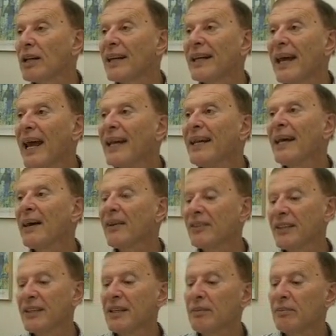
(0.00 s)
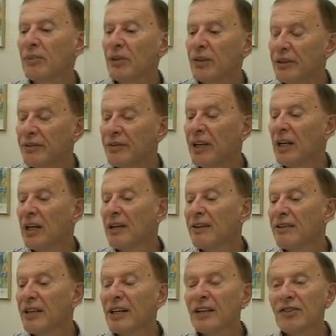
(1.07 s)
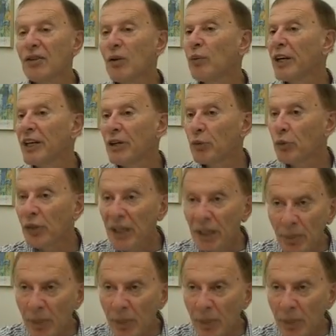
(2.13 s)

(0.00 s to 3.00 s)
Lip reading: and any other number of things that we can read